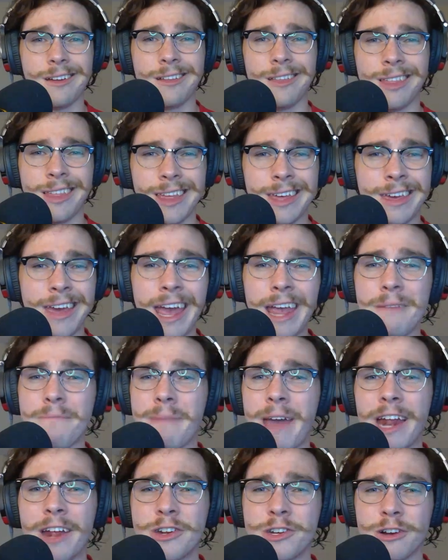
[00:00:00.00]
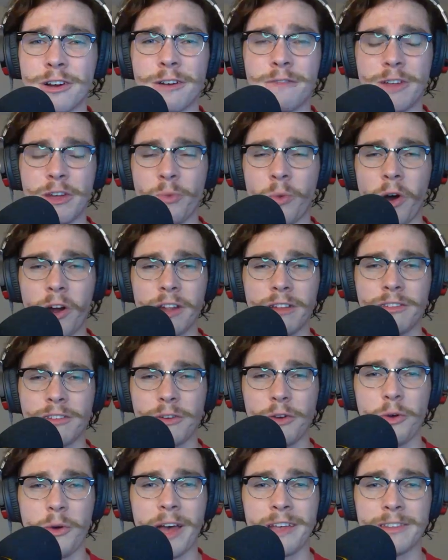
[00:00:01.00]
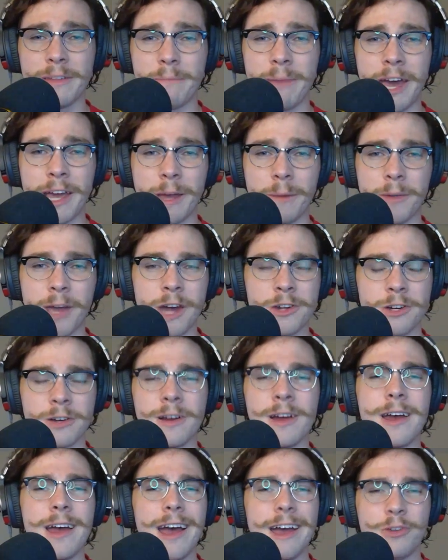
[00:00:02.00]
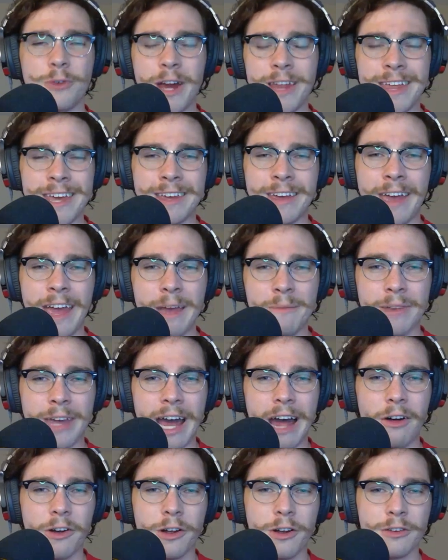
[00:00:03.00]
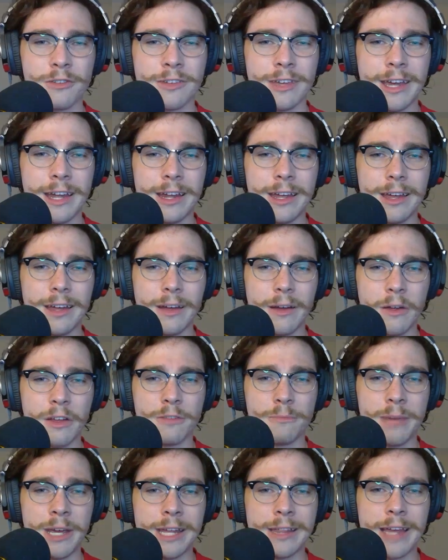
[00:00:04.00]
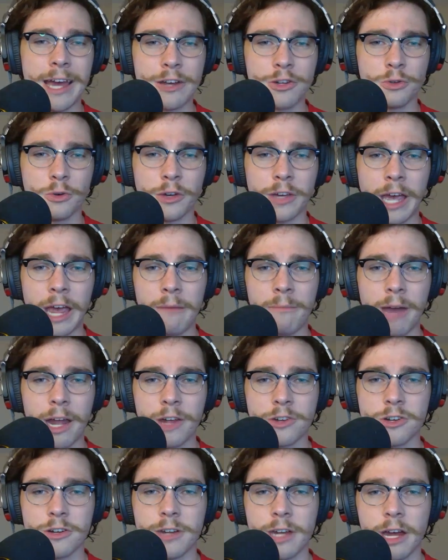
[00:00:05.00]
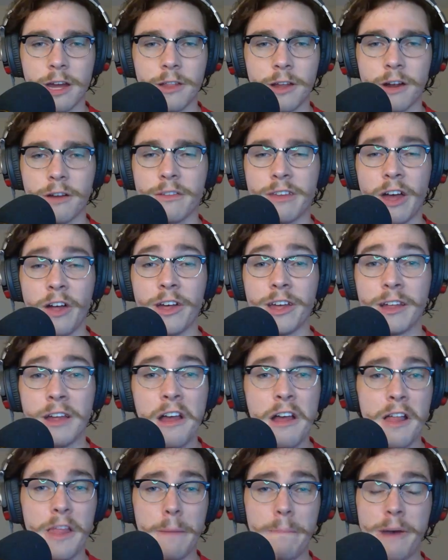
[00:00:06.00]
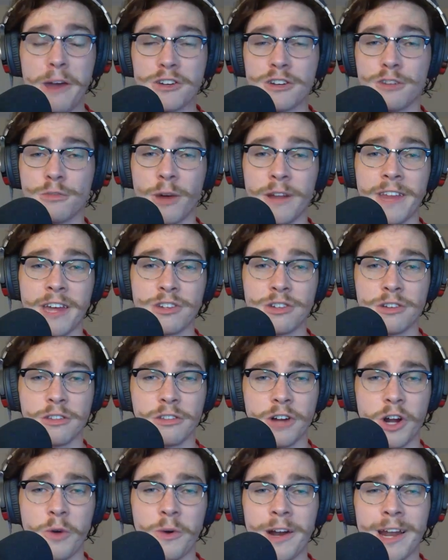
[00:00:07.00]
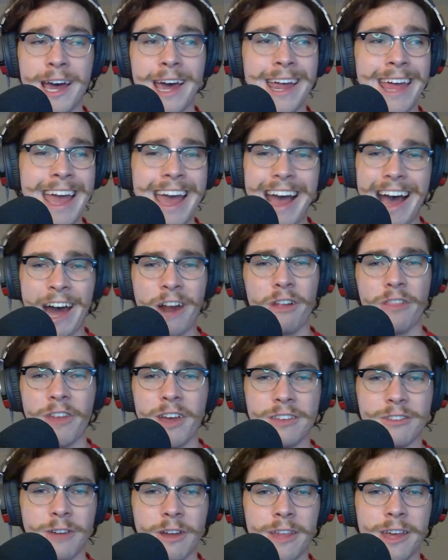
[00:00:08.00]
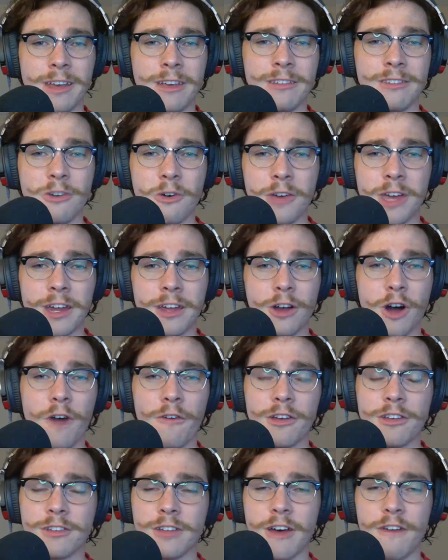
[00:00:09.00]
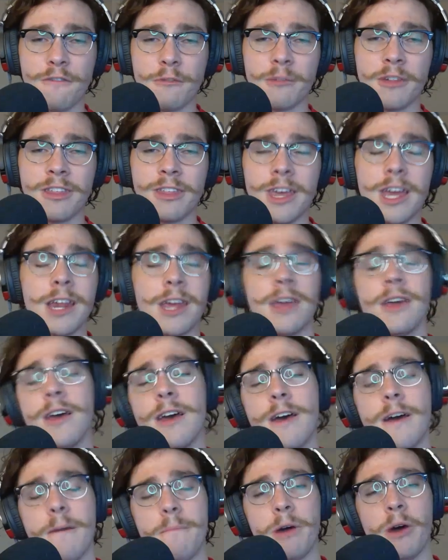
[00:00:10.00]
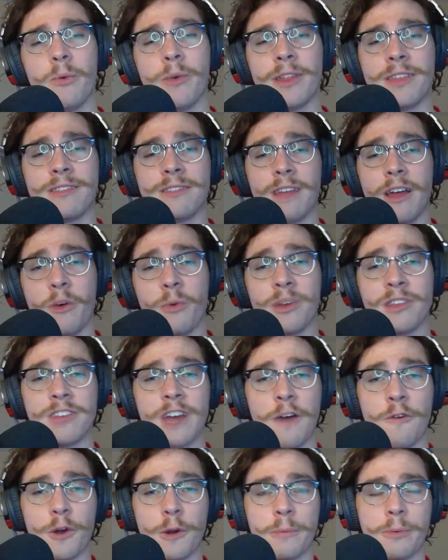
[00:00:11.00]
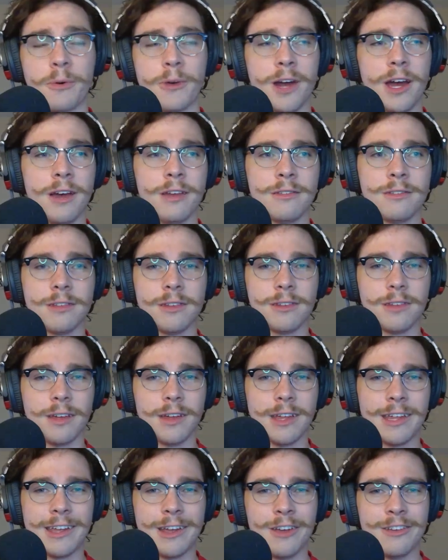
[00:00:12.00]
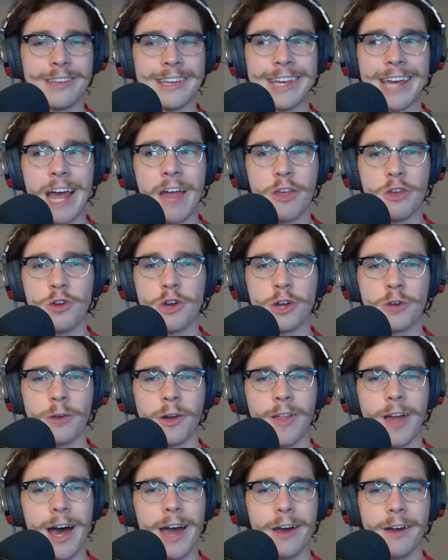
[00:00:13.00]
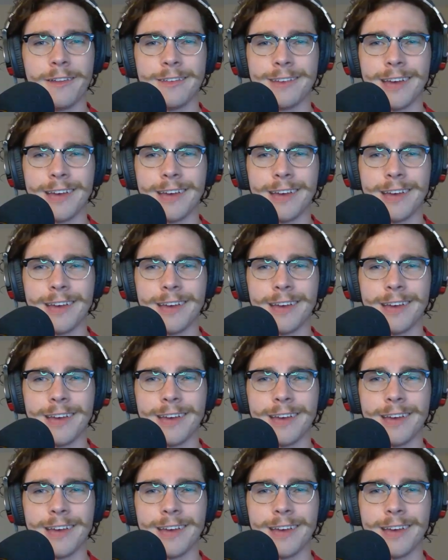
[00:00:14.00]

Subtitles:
the game manager if he wanted to as the backup catcher. Do I think Cam Gallagher is being the actual game manager down there, telling the pitchers what they should throw or not? I don't think so. I think he's still getting all this stuff from Matheny. But with Salvador Perez, he's a guy that you can rely on. This